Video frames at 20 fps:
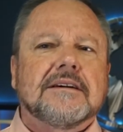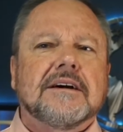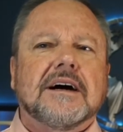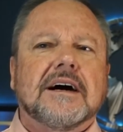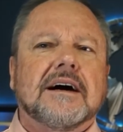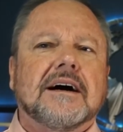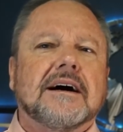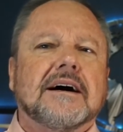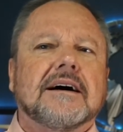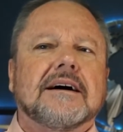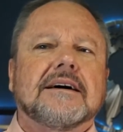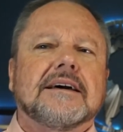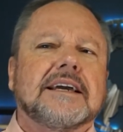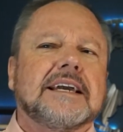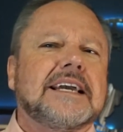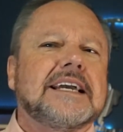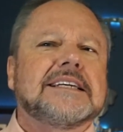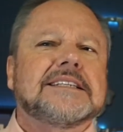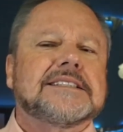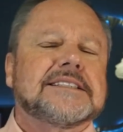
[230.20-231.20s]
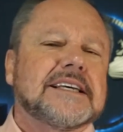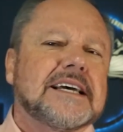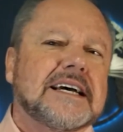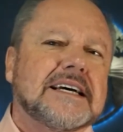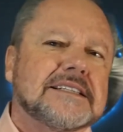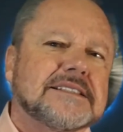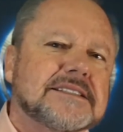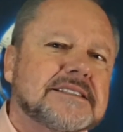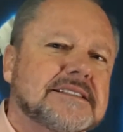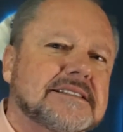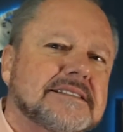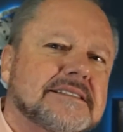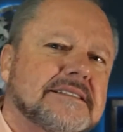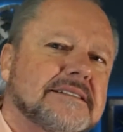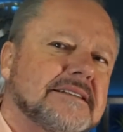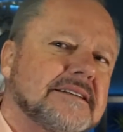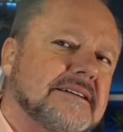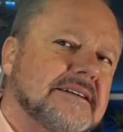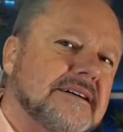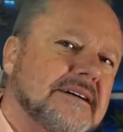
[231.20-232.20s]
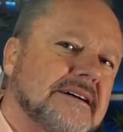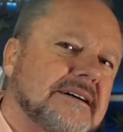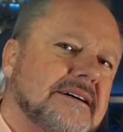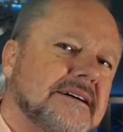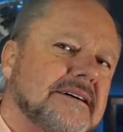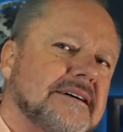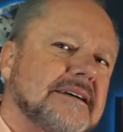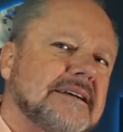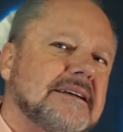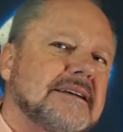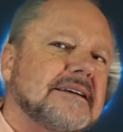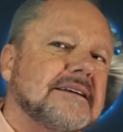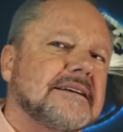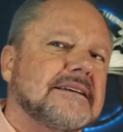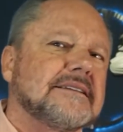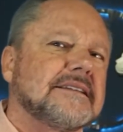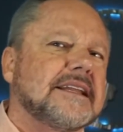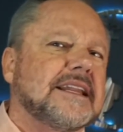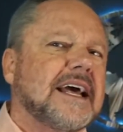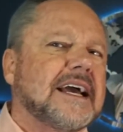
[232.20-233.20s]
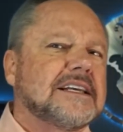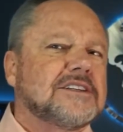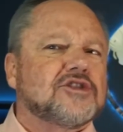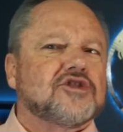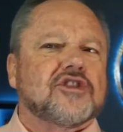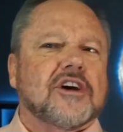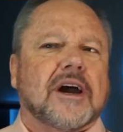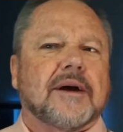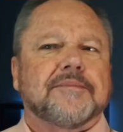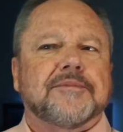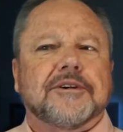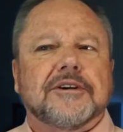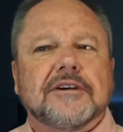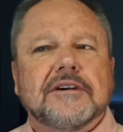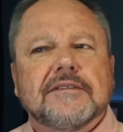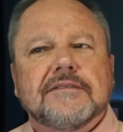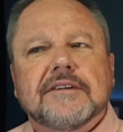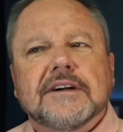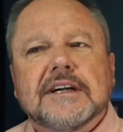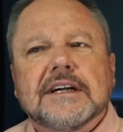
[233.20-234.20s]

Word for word: Uh, he says uh, in the next chapter,